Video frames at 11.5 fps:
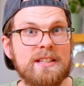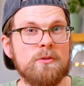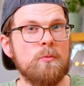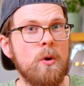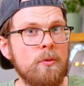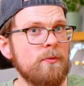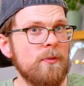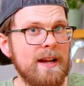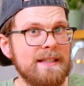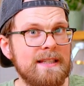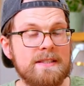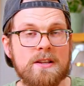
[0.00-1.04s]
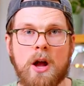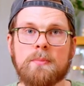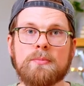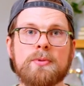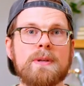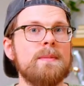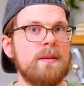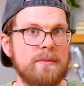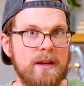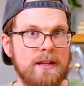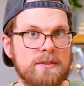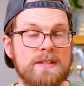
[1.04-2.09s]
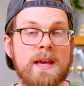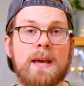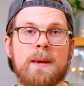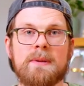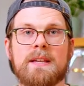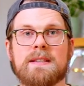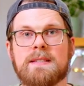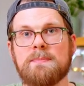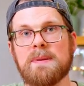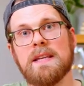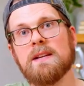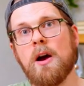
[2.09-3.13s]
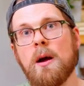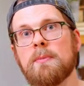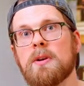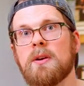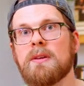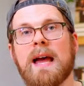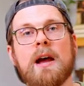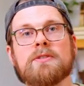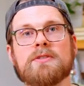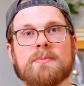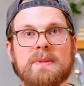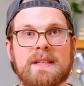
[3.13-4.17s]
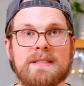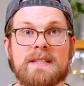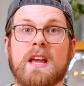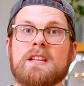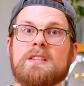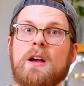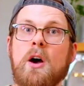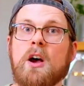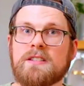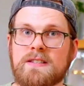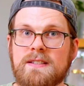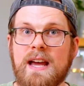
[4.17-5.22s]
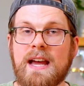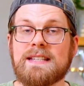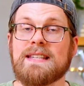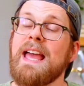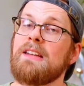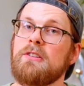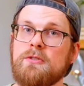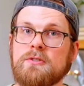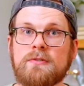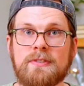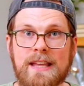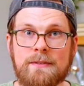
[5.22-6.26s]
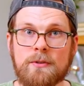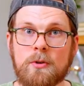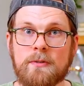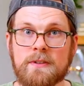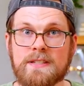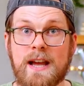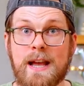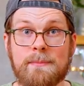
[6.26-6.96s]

you won't find these on premium grinders because the bean hopper allows your beans to oxidize and lose flavor over time.